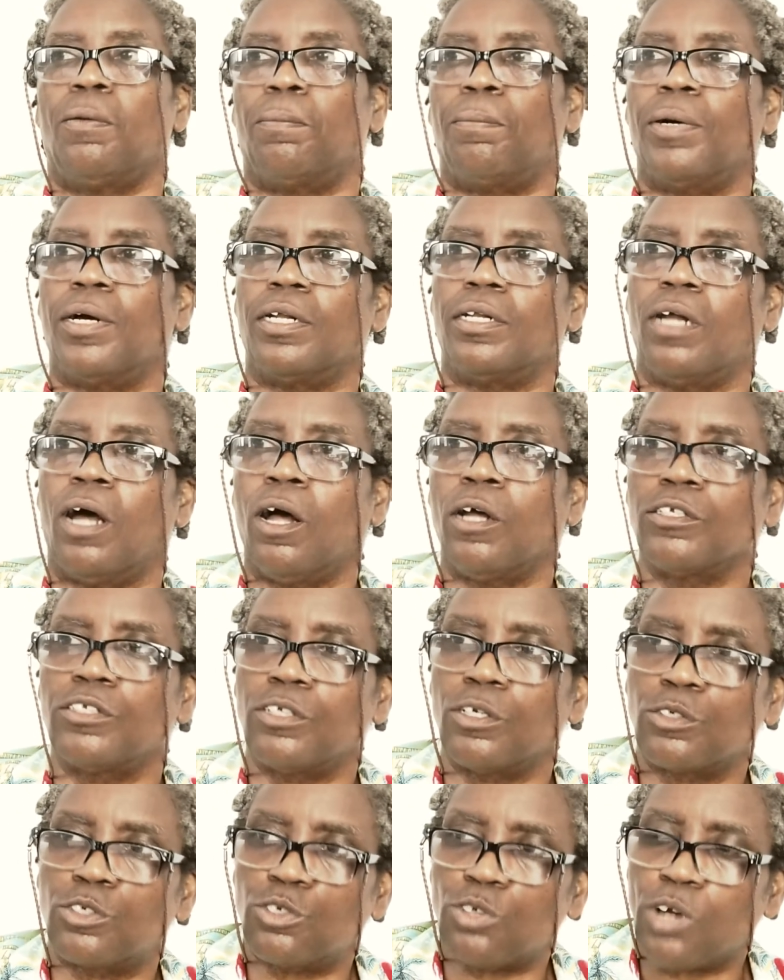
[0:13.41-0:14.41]
but
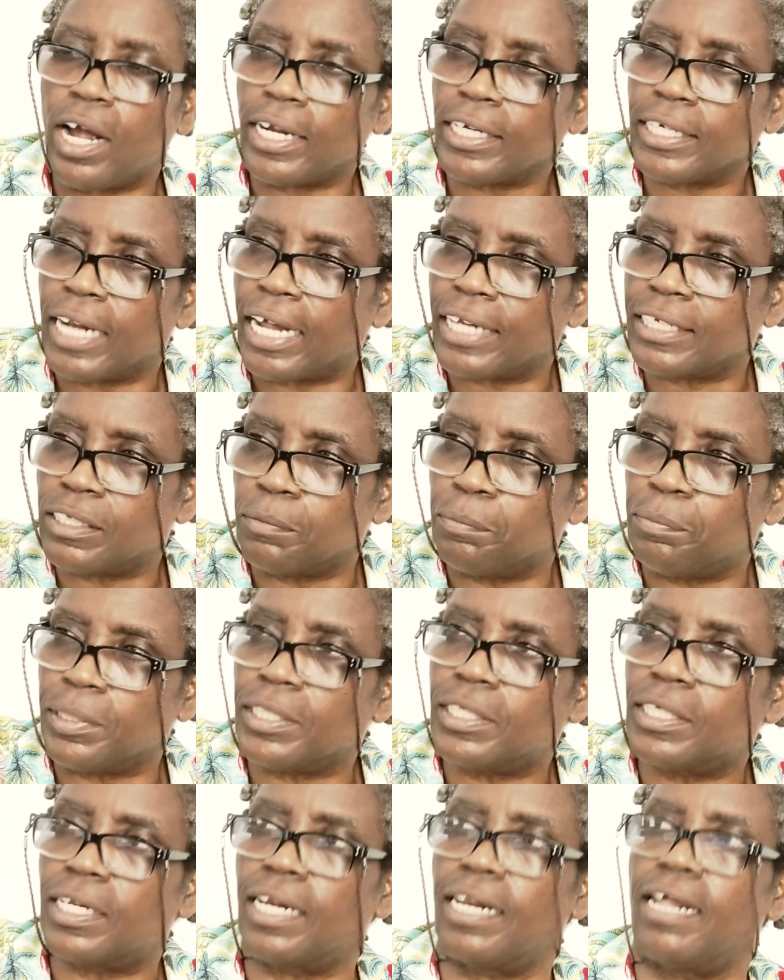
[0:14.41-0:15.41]
also trying not to be
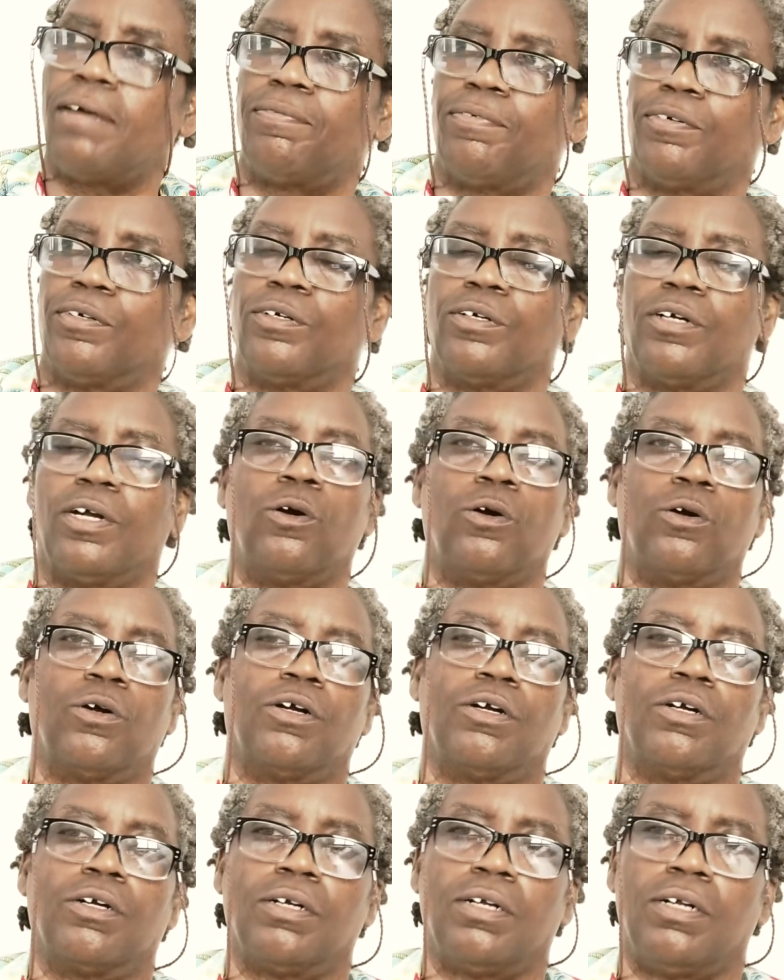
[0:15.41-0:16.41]
clever
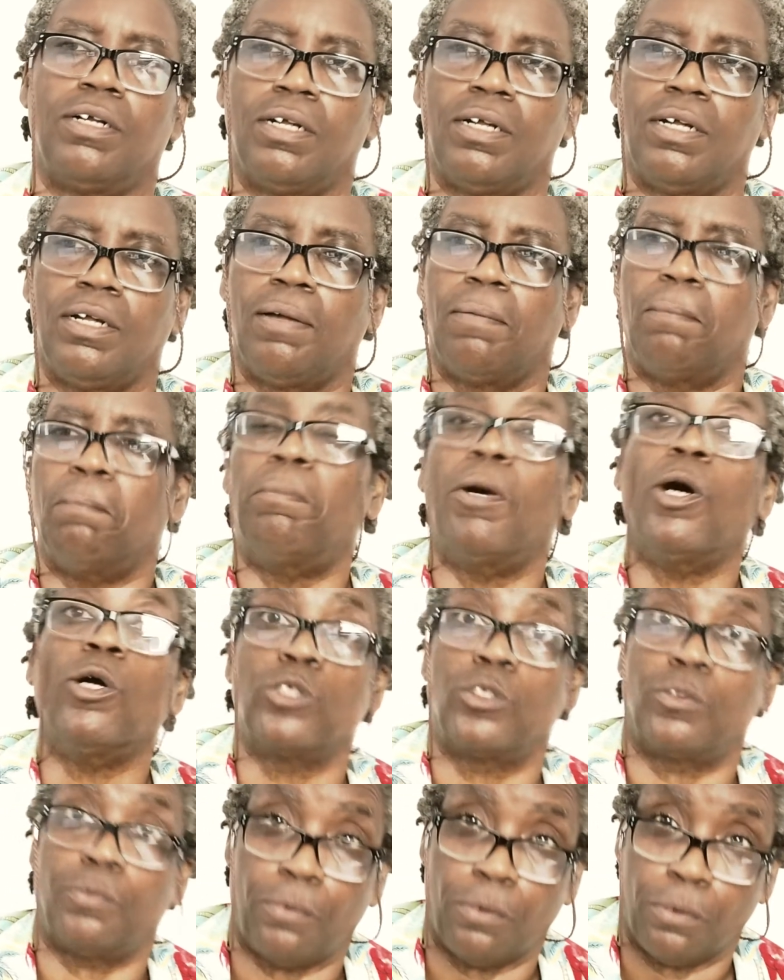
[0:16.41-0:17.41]
or
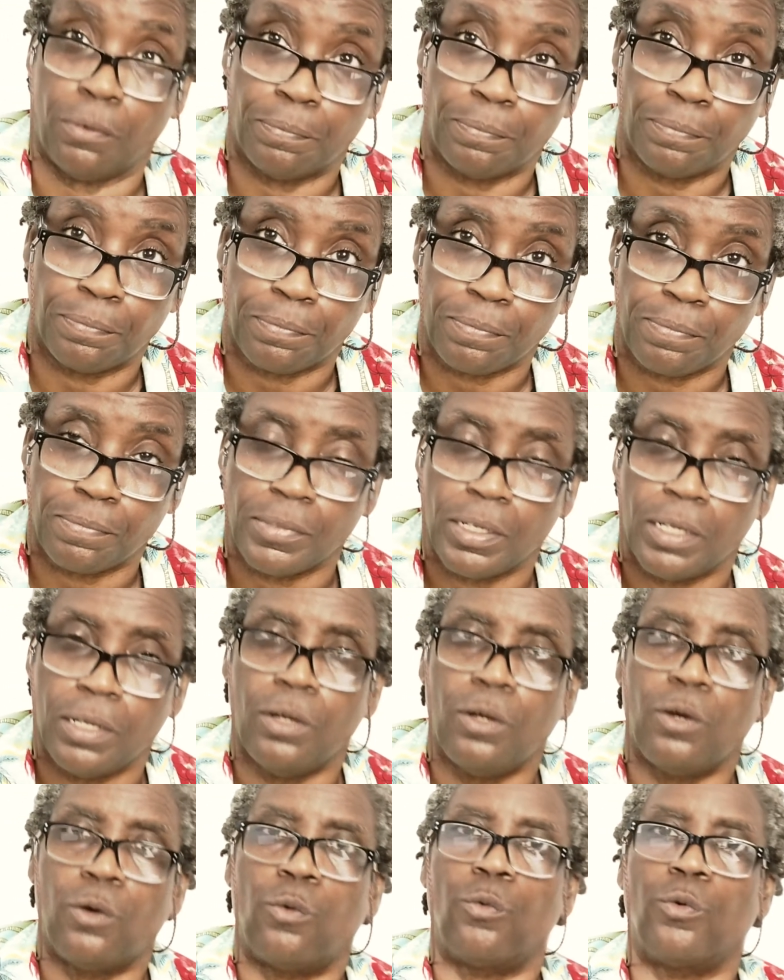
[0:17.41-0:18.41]
boastful.
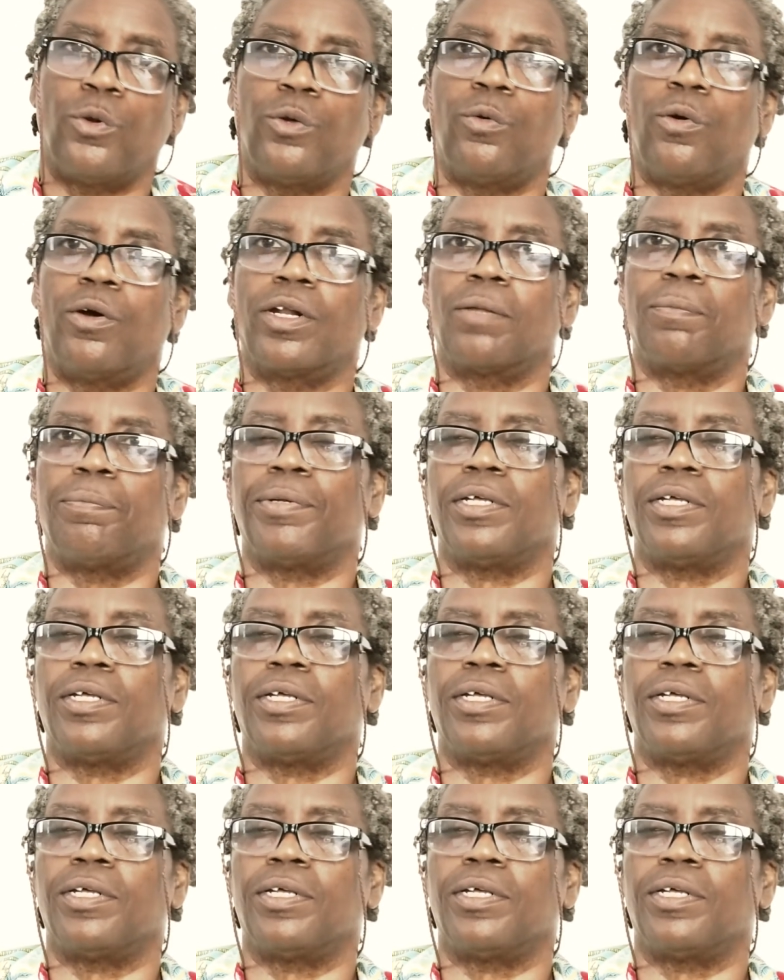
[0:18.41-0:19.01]
We want to